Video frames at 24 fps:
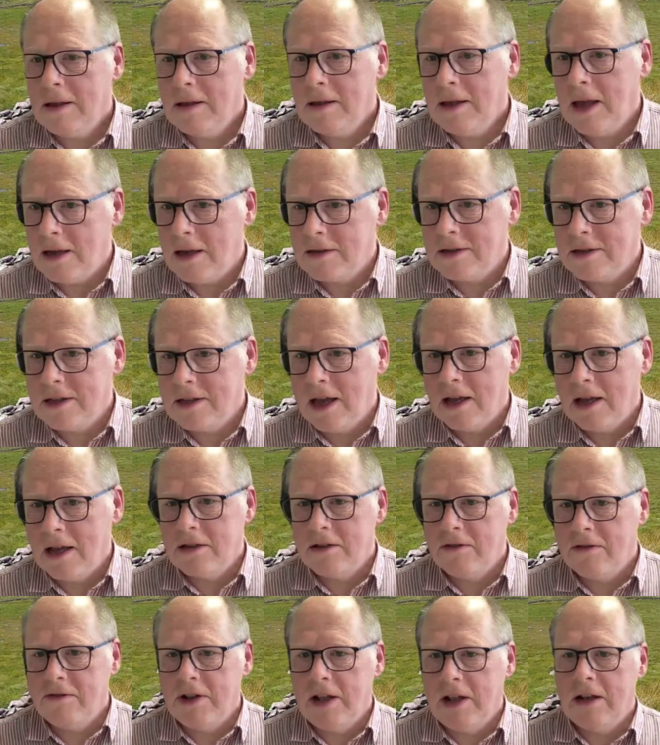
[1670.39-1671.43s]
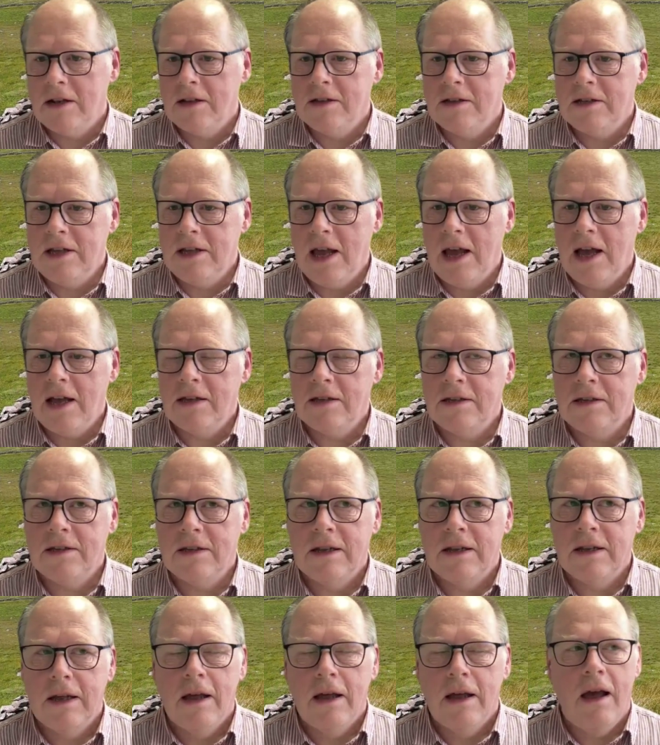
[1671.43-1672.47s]
Yes, the answer for that is yes.
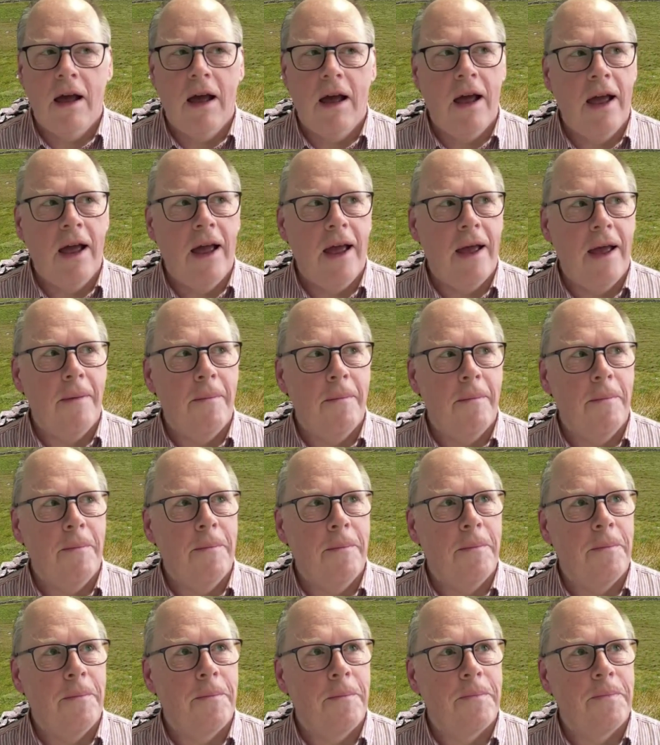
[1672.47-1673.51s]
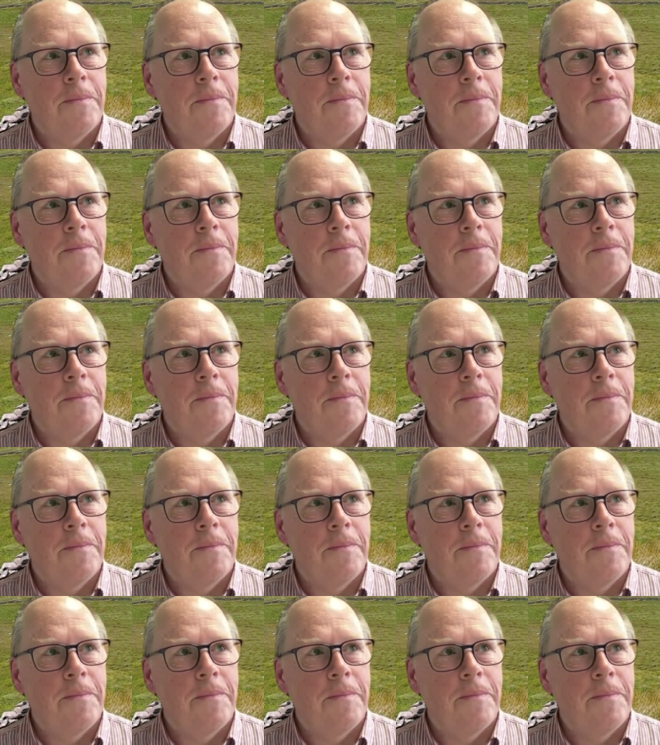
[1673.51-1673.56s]
That